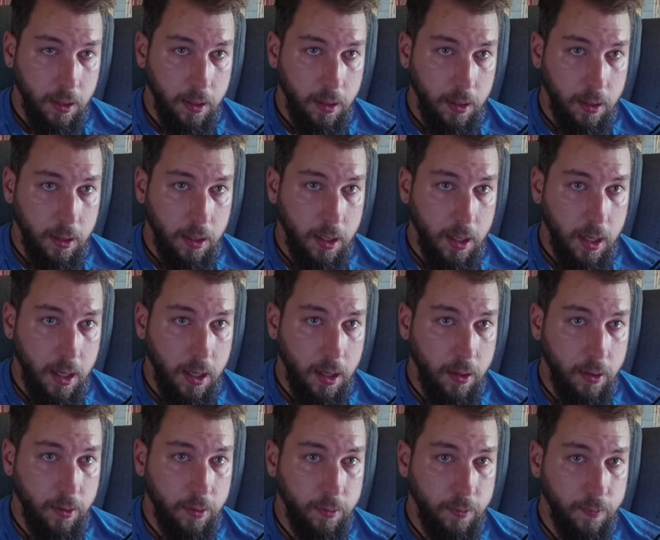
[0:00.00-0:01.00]

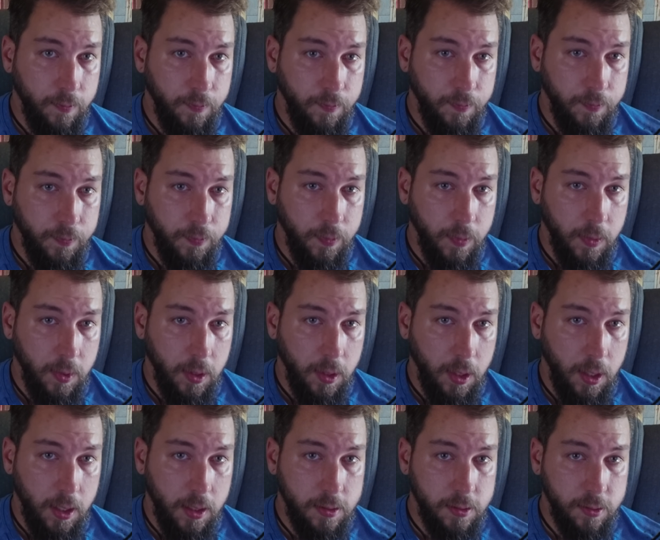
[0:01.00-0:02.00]
Now
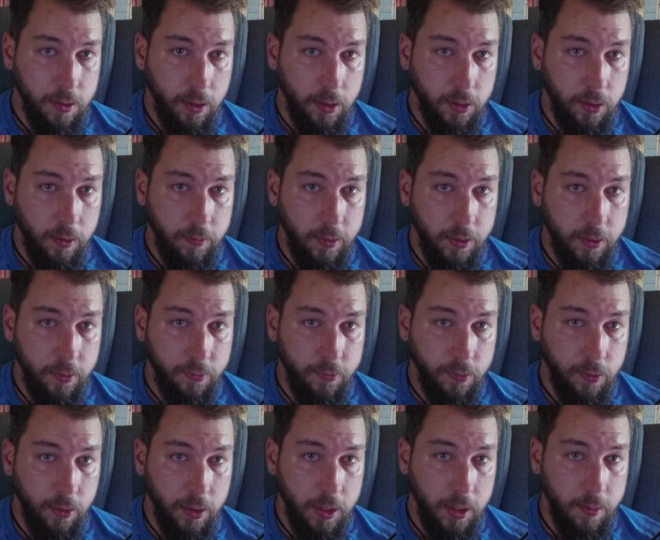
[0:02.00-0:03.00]
I started with a
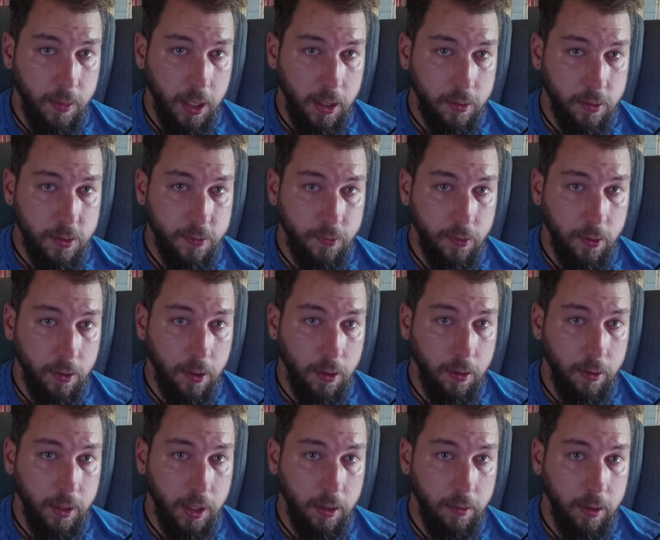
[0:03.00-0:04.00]
4E-4
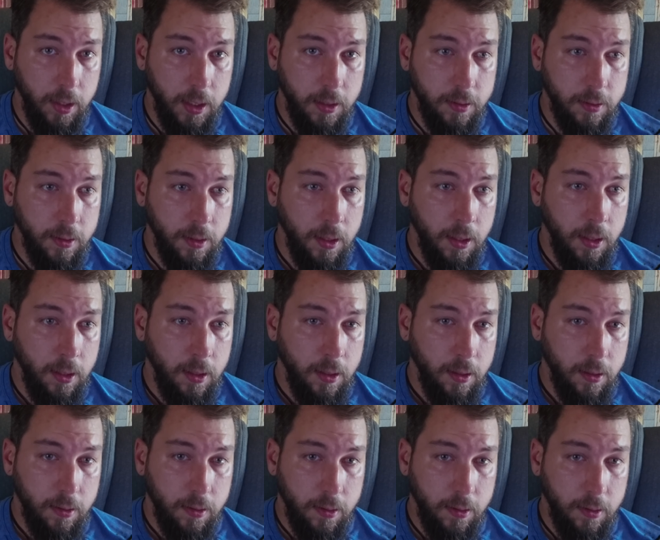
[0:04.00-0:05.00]
learning rate
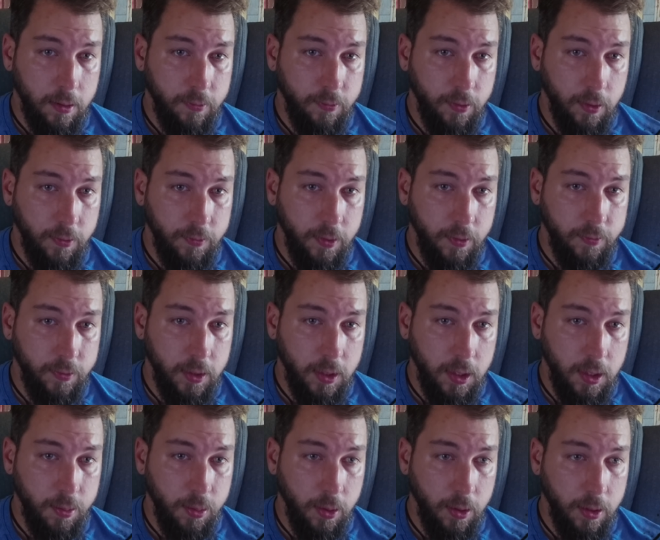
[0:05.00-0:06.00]
for 50
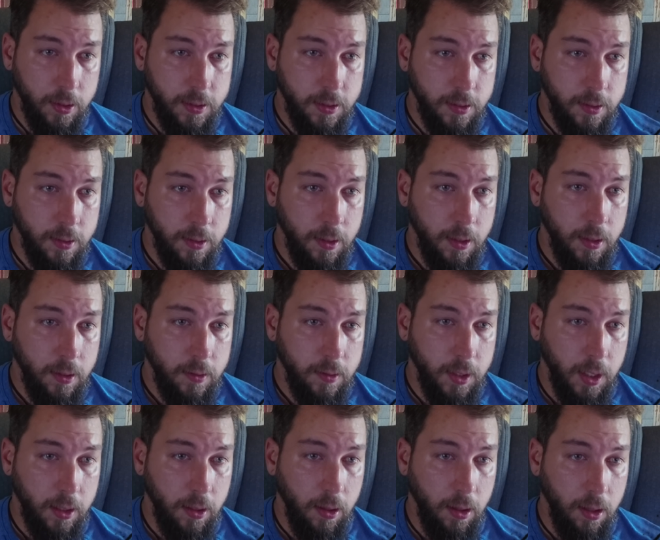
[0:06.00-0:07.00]
epochs,
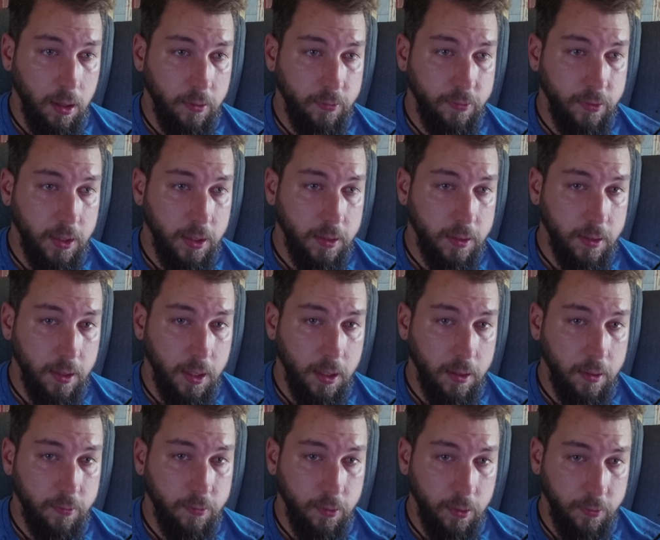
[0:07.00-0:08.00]
then halved it
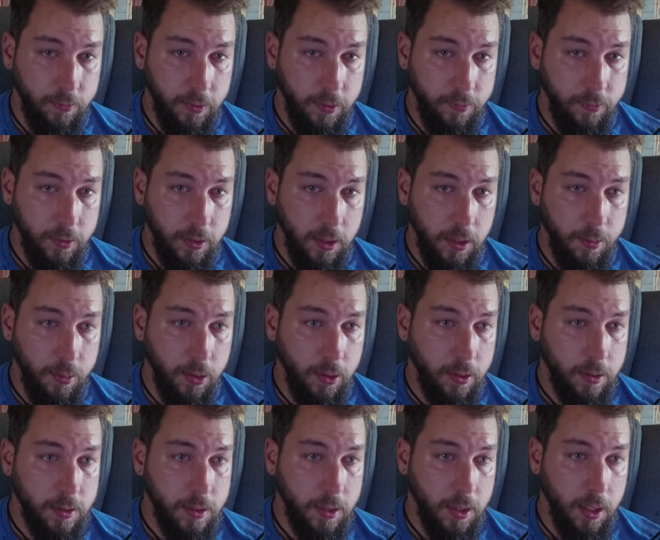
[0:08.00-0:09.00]
for 50
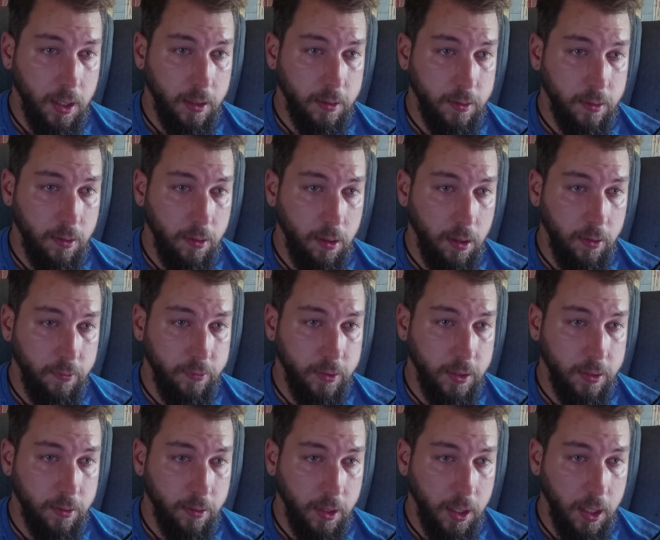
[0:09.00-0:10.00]
epochs and halved
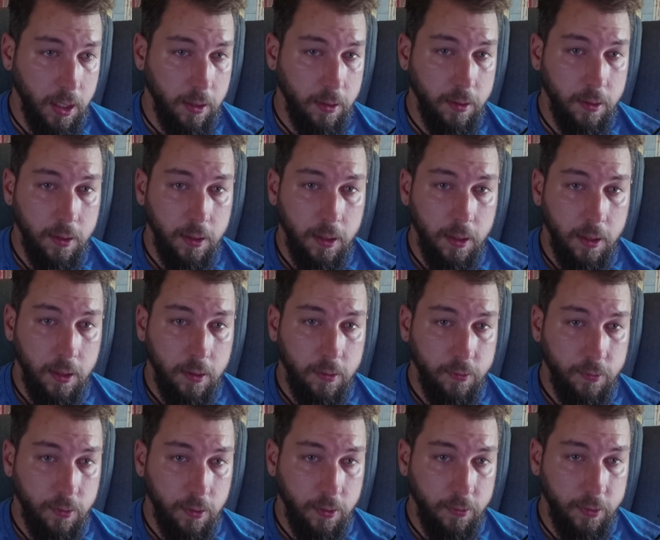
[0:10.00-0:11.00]
it again
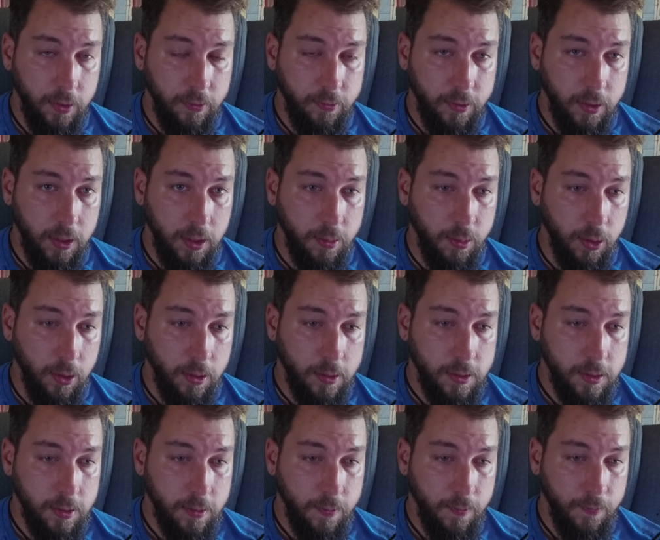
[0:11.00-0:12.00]
for 50
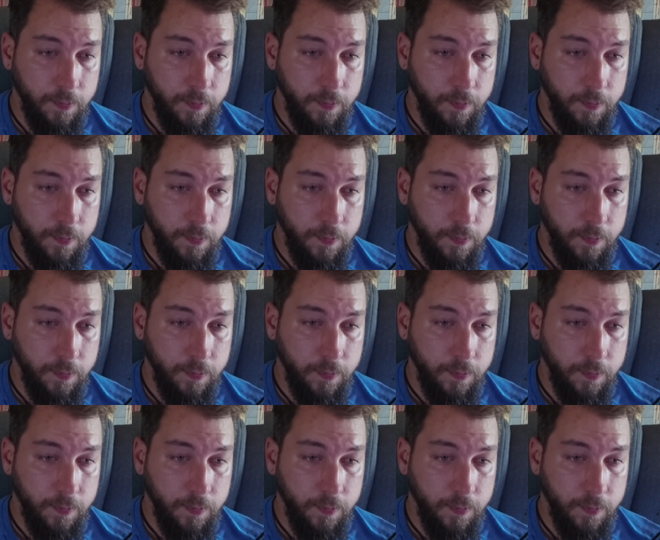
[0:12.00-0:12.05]
epochs.